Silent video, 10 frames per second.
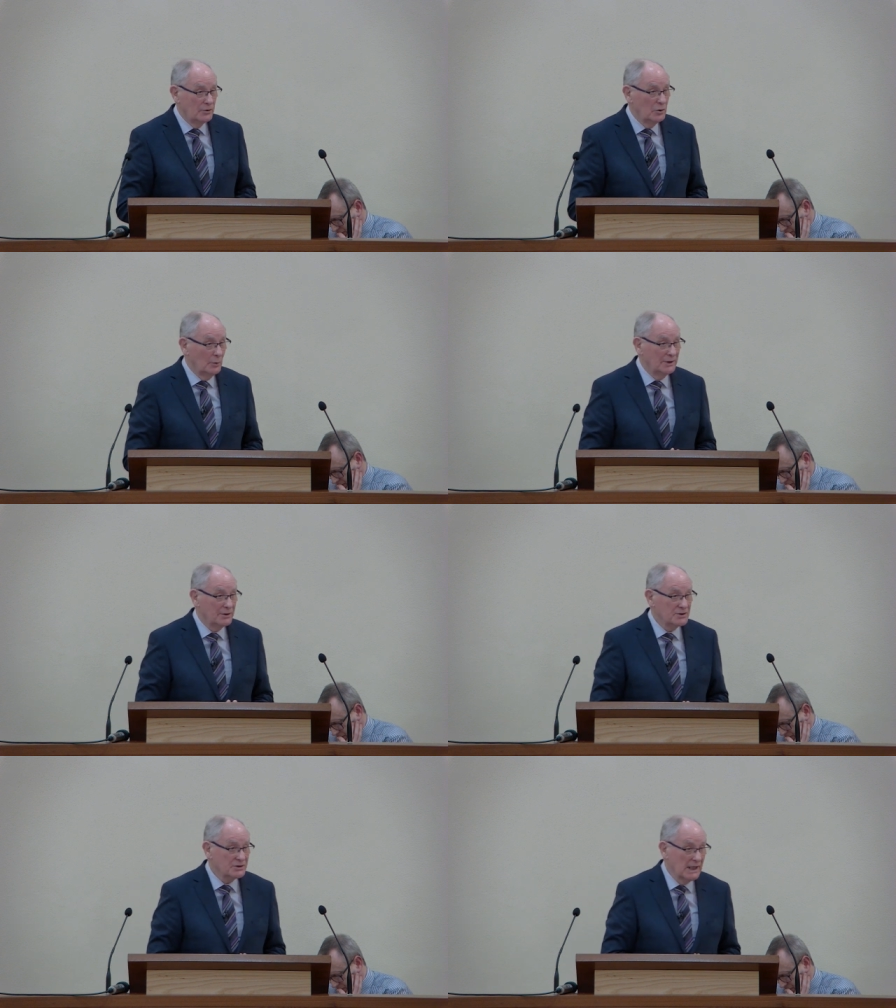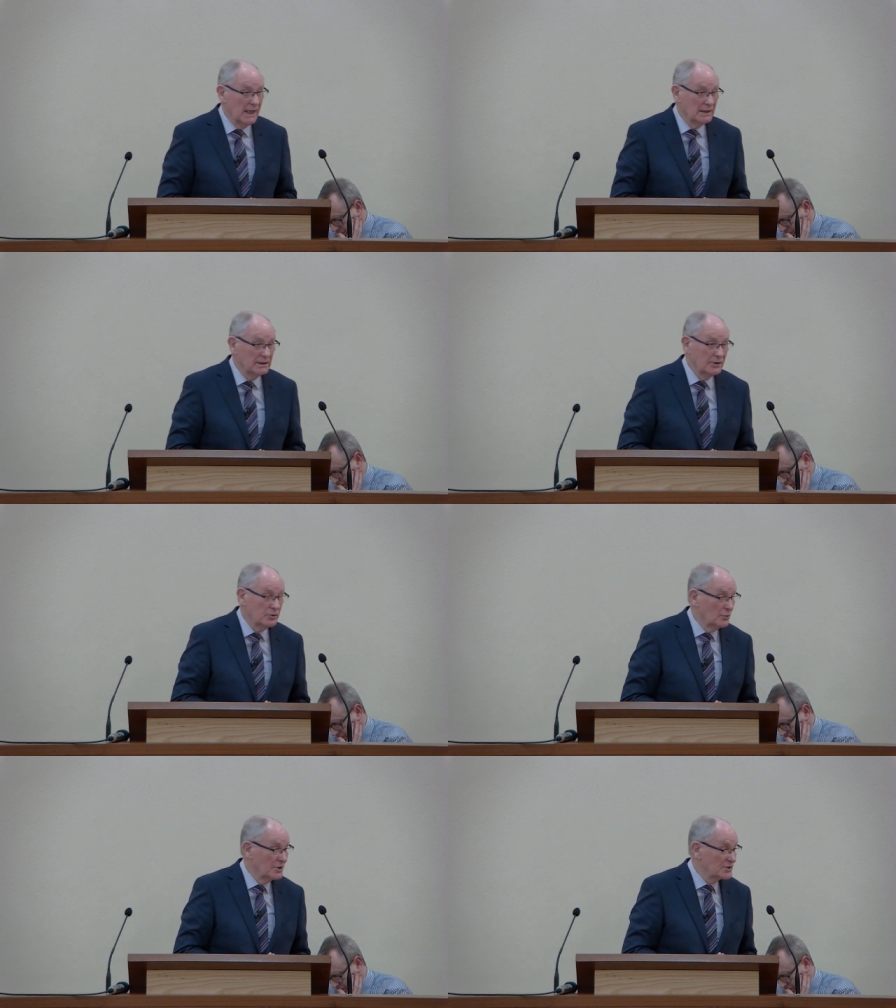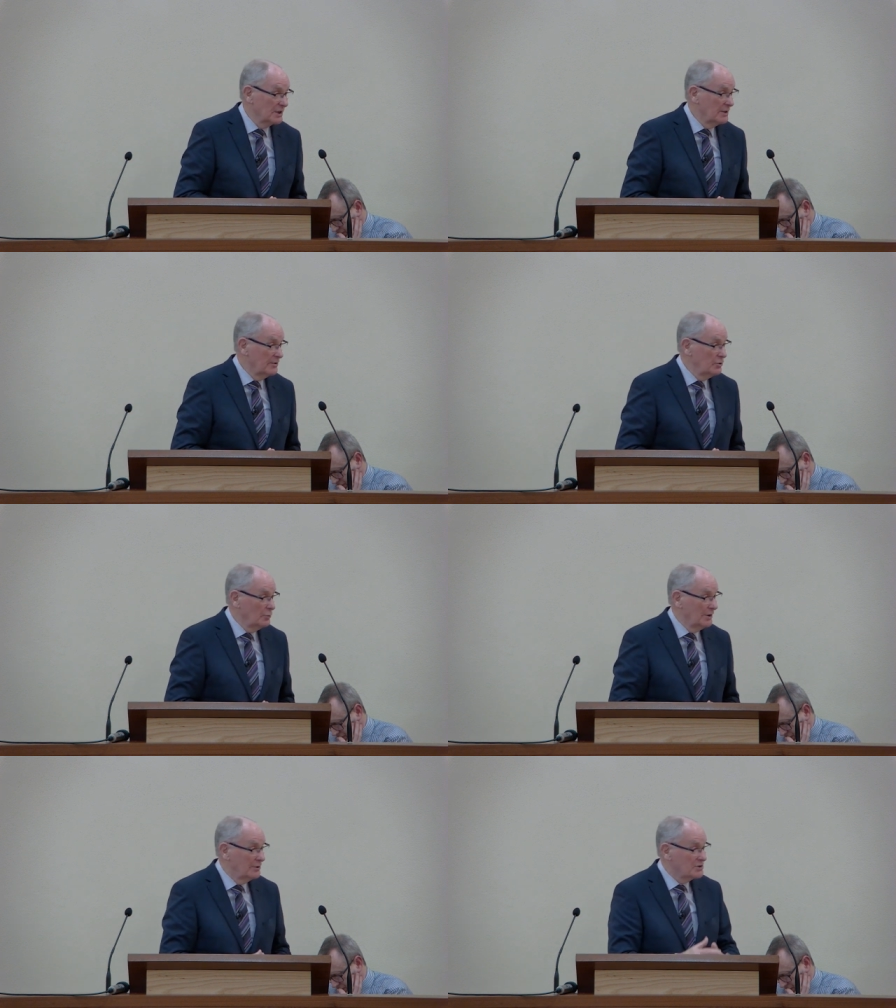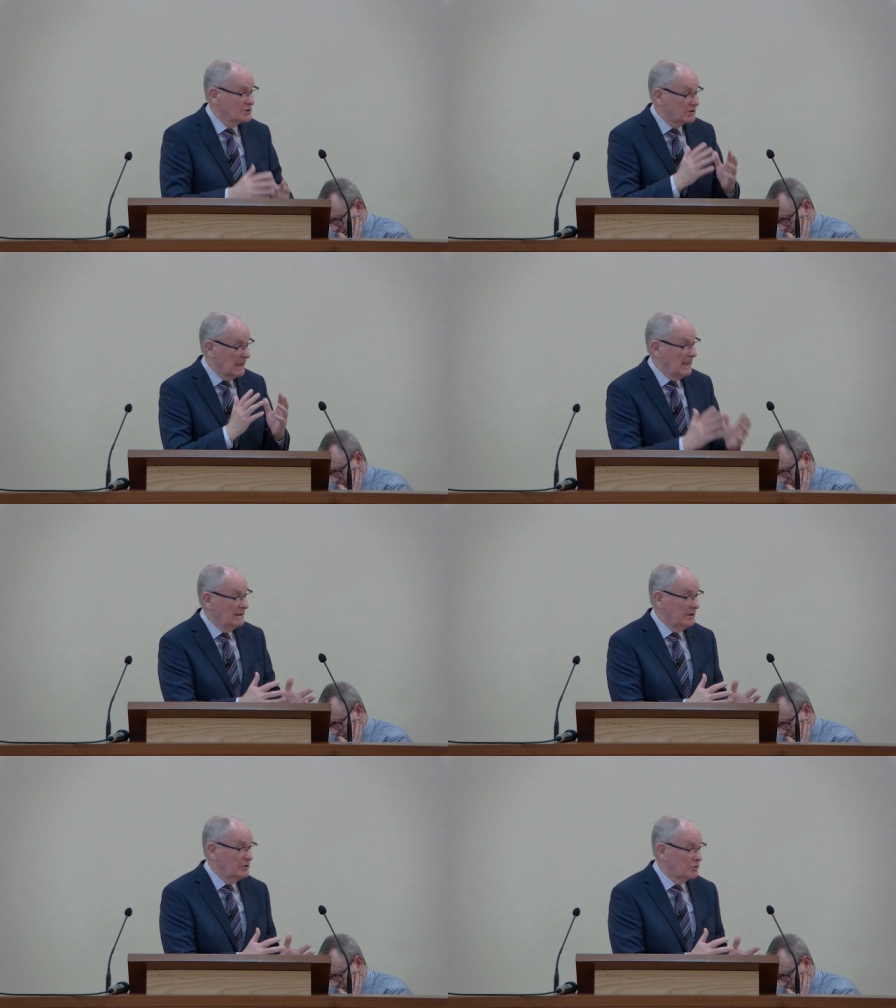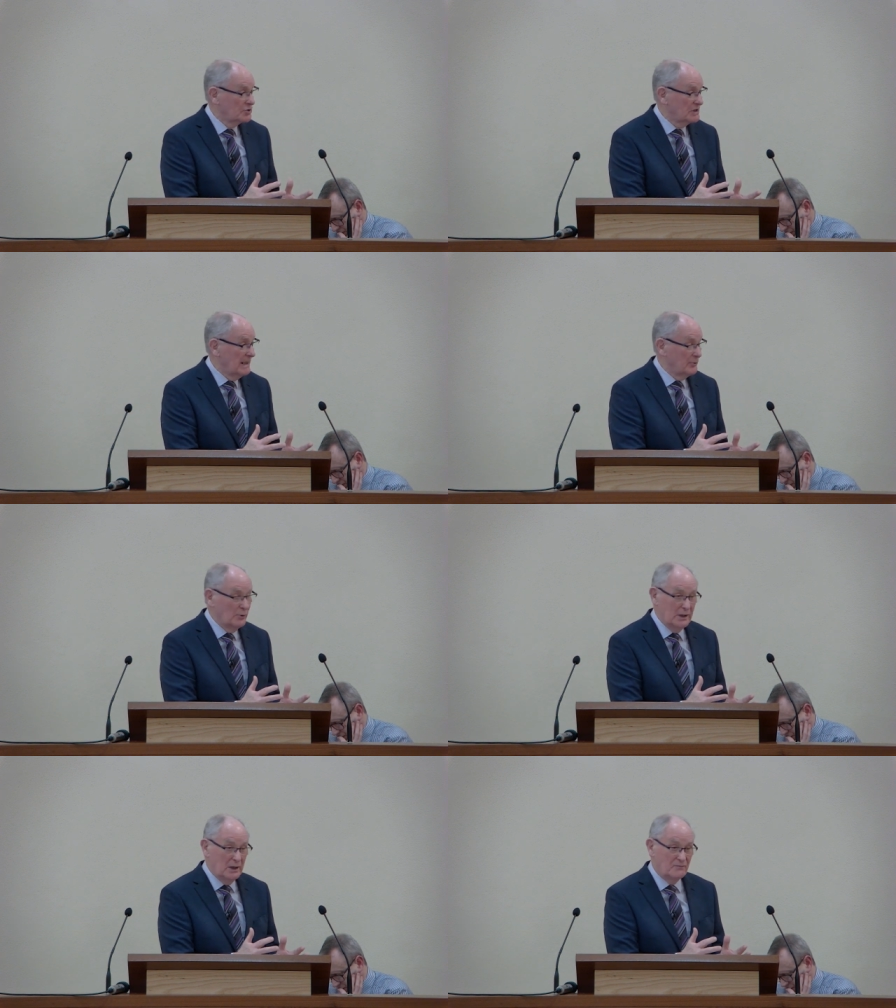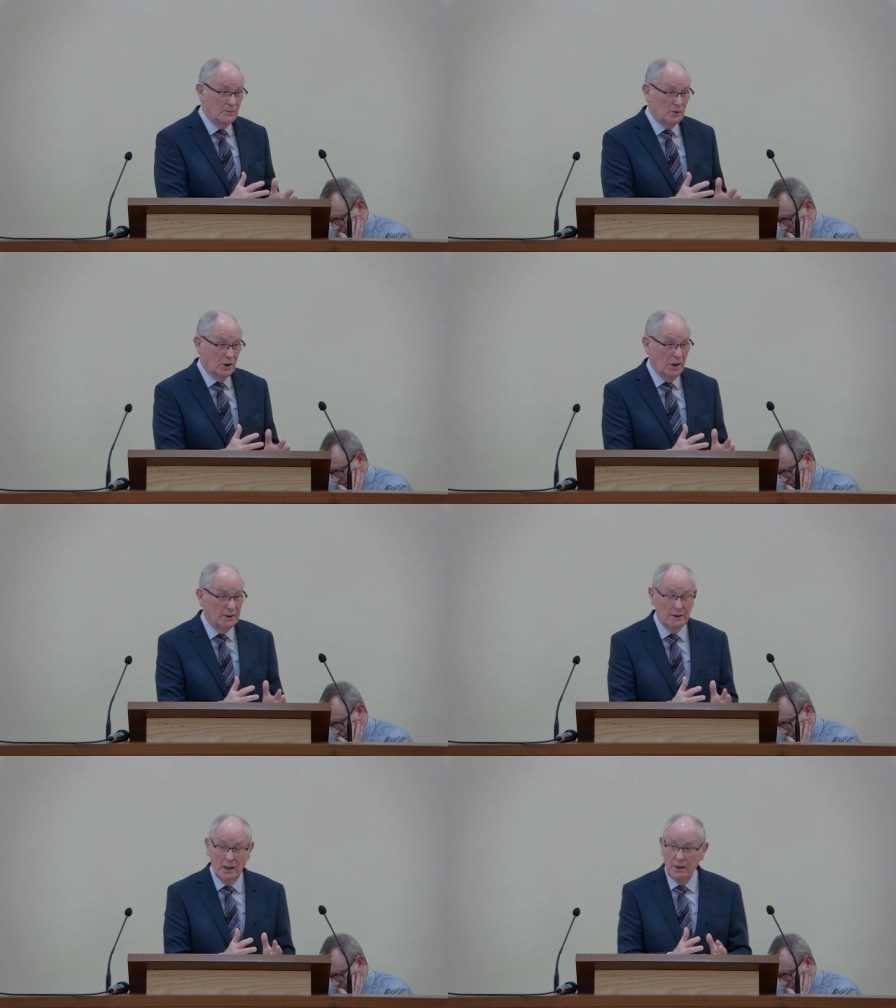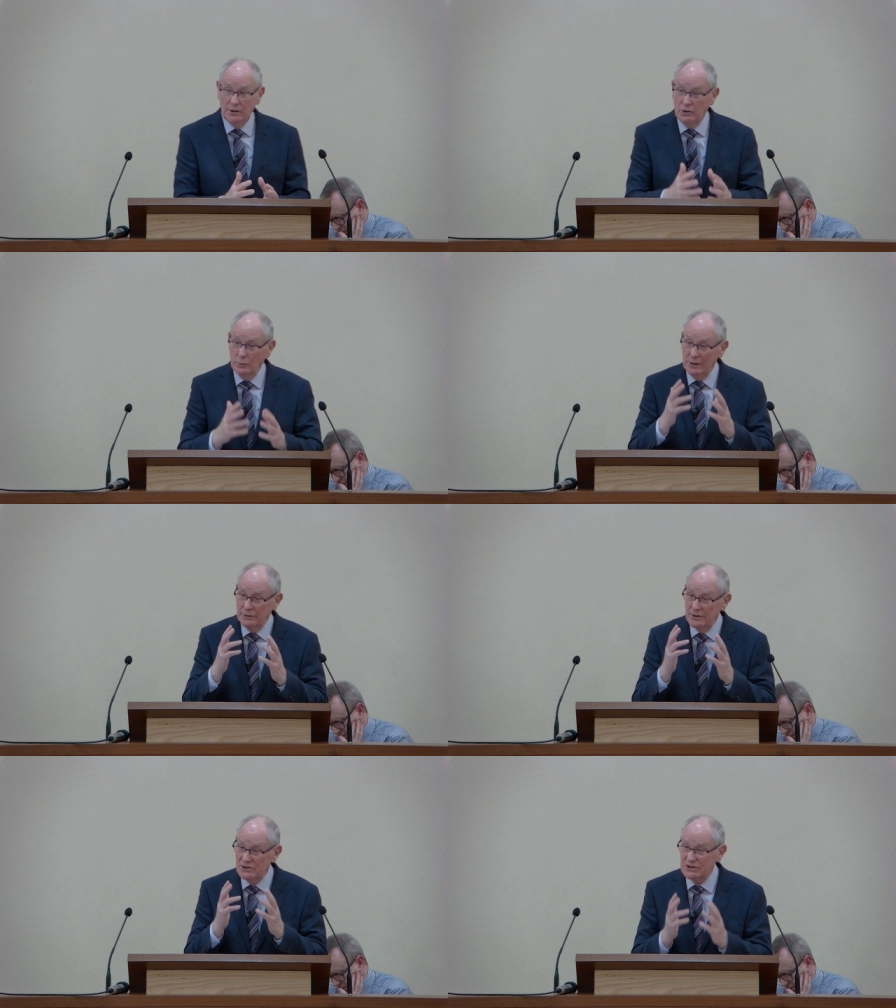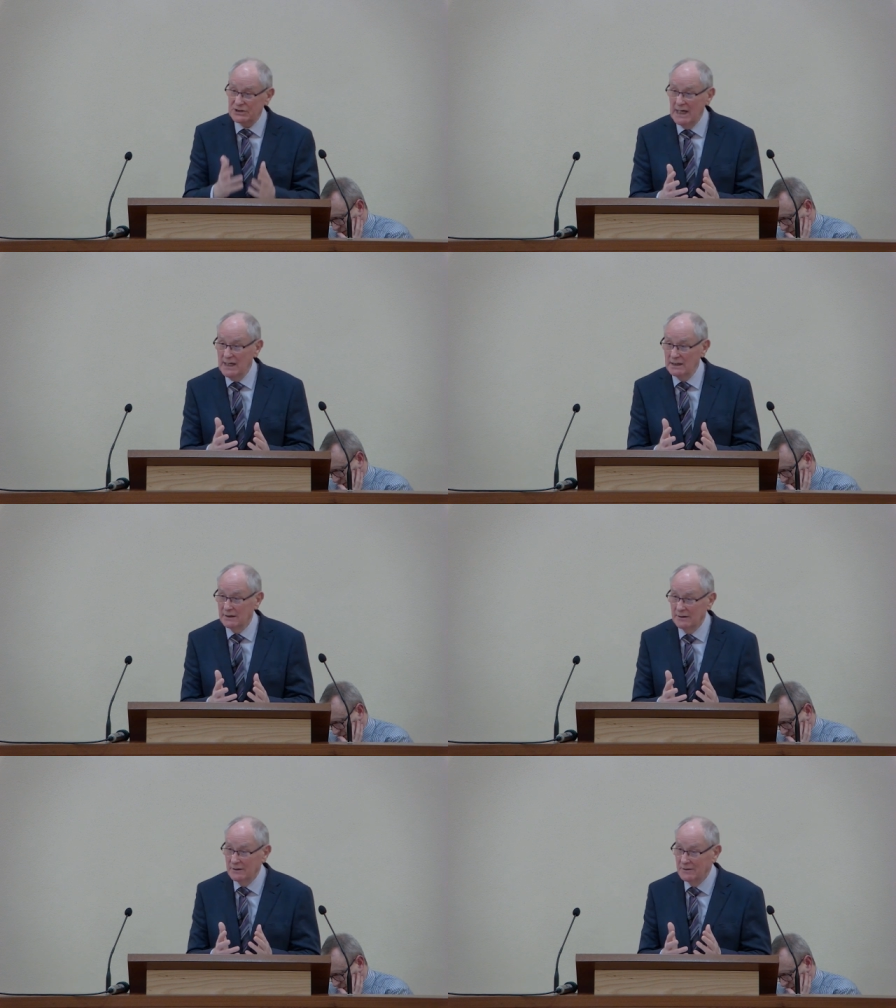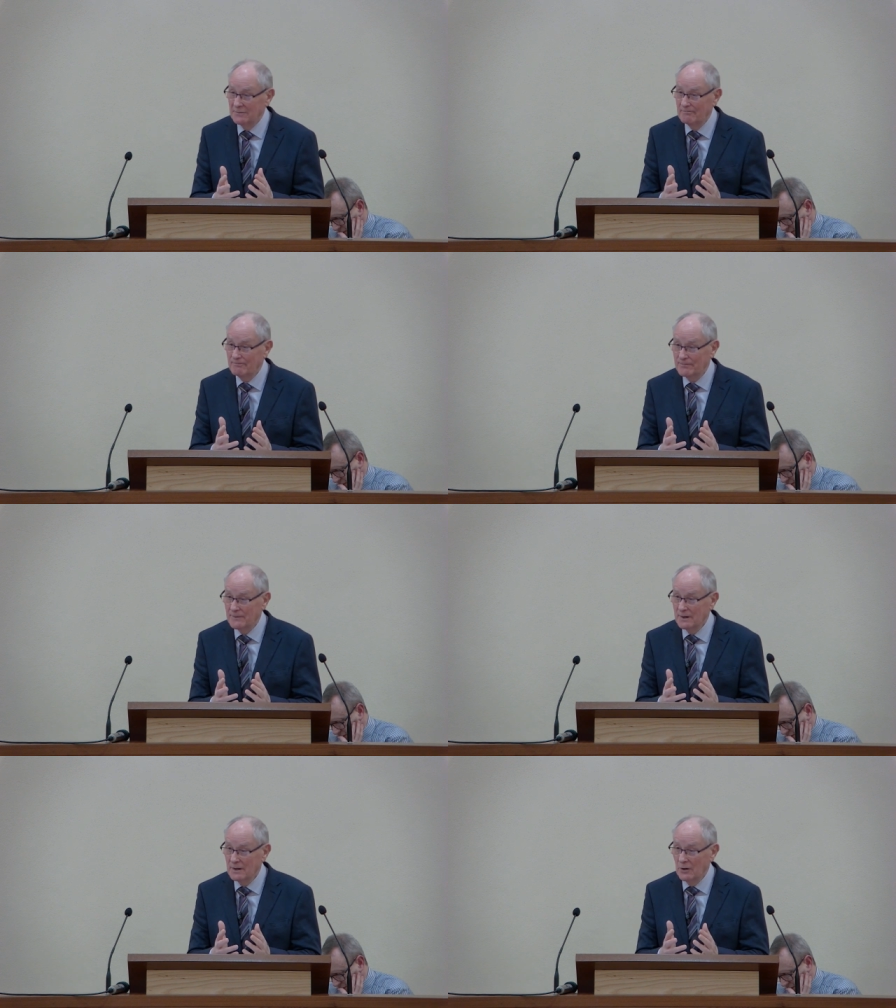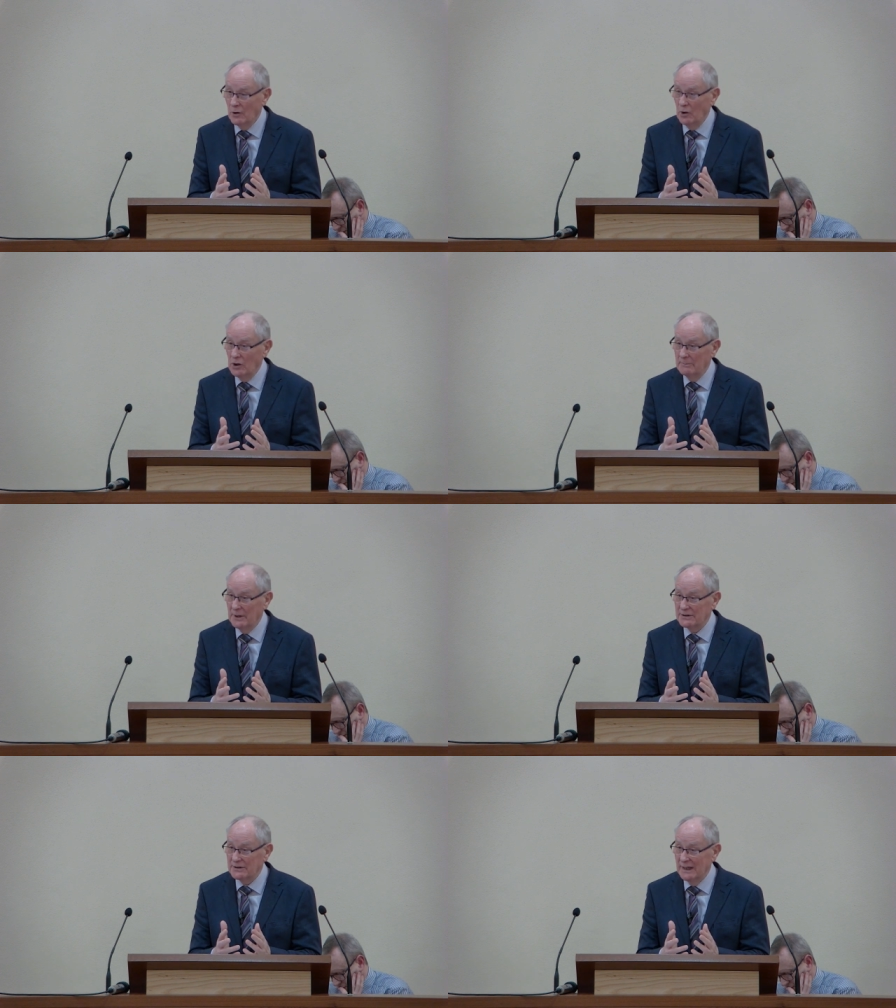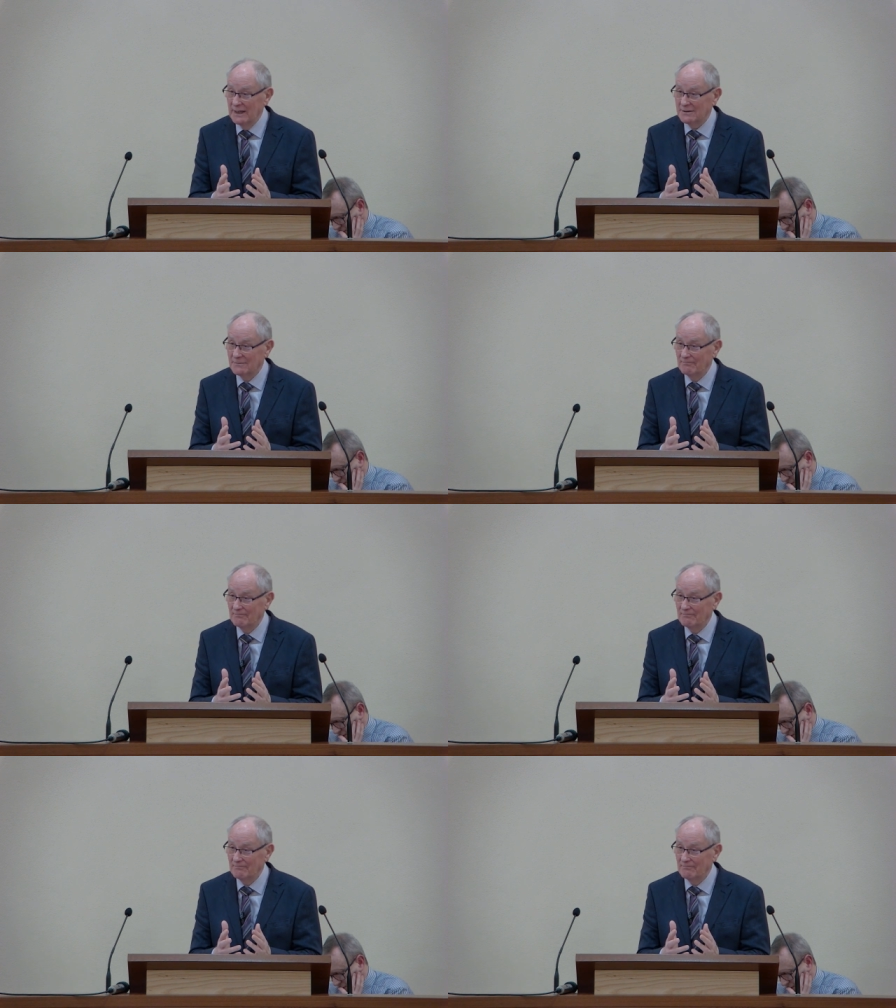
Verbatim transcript: You understand that you're a sinner. You understand that you're separated from God. You understand all about that.